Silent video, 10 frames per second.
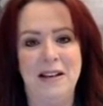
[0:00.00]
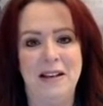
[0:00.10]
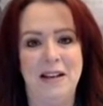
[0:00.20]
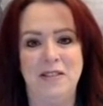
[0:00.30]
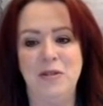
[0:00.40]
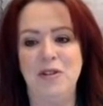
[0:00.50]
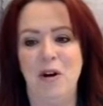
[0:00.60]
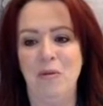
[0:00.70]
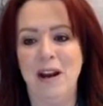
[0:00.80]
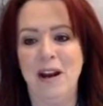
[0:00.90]
She was
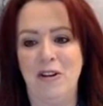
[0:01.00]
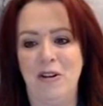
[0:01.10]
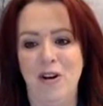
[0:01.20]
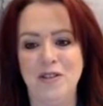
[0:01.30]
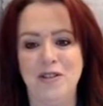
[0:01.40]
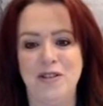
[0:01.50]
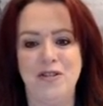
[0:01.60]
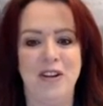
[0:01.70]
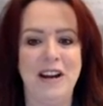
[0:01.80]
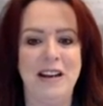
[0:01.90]
already across the
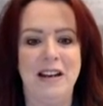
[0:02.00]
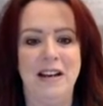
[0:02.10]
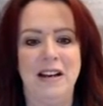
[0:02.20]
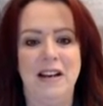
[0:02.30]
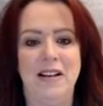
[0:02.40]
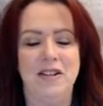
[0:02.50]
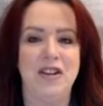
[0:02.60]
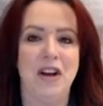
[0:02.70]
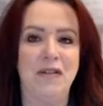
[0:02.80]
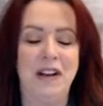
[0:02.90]
street,
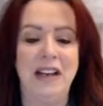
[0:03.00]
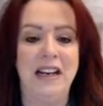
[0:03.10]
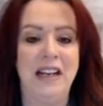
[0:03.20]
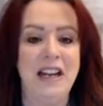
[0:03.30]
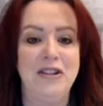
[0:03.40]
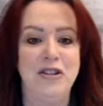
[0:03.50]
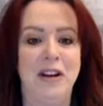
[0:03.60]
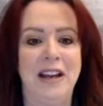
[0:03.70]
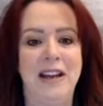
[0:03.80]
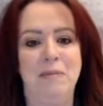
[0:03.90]
shuffling
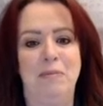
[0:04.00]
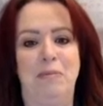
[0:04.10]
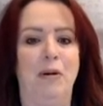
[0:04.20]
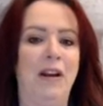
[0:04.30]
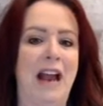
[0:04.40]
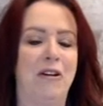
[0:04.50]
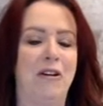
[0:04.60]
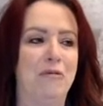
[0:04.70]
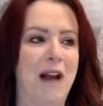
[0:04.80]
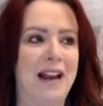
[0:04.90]
leisurely, pulling out a
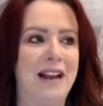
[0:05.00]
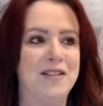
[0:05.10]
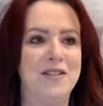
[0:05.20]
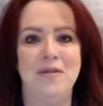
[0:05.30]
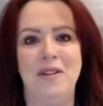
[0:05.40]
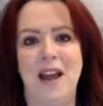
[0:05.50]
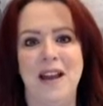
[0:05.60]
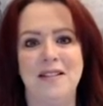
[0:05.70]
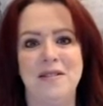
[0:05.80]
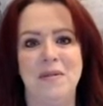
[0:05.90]
ragged
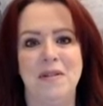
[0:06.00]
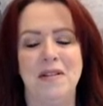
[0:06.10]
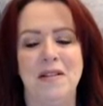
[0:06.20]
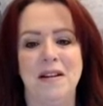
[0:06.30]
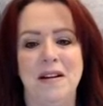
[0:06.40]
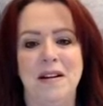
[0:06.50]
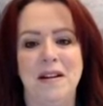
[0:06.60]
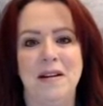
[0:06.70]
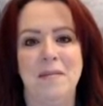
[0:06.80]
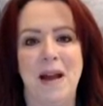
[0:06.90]
suitcase with the
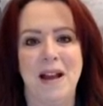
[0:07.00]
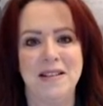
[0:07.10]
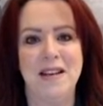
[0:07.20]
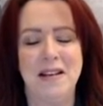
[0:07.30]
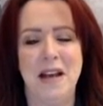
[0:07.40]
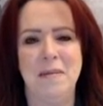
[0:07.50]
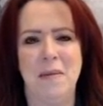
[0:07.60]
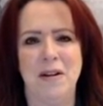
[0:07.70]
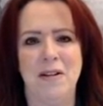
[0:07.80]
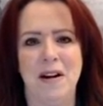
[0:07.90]
masking tape
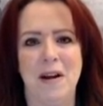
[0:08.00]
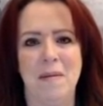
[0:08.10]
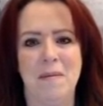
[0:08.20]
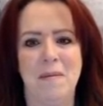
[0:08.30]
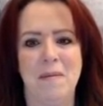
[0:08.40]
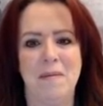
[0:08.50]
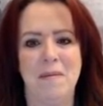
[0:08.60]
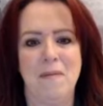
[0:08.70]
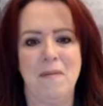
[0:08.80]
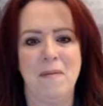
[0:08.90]
monogram.
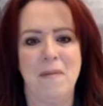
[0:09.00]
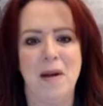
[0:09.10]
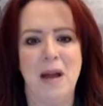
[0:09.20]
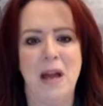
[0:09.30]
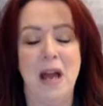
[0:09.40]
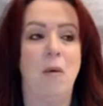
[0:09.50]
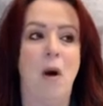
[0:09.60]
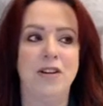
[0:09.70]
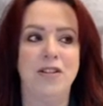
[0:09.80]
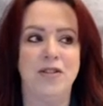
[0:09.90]
I
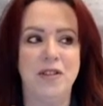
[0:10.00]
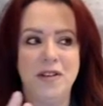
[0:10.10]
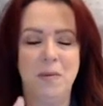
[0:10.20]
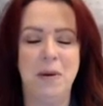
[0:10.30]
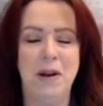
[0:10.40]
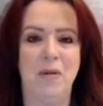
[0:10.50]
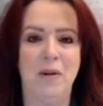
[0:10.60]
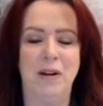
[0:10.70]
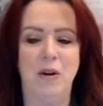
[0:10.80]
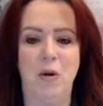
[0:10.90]
watched her disappear
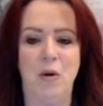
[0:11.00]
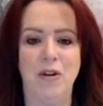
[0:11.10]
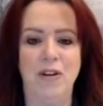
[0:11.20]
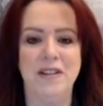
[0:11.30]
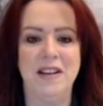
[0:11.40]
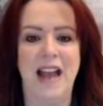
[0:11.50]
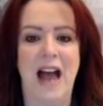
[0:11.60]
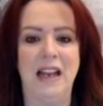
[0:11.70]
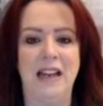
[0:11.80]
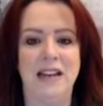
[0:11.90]
around the corner into the
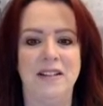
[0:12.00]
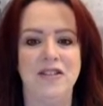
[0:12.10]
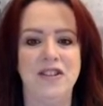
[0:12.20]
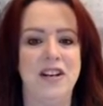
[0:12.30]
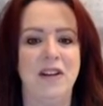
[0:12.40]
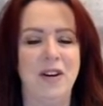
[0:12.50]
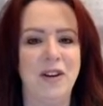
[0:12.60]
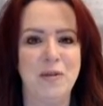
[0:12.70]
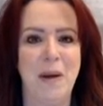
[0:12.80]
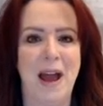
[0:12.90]
alley, and she never
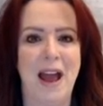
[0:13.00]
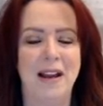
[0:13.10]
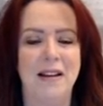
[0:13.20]
looked back.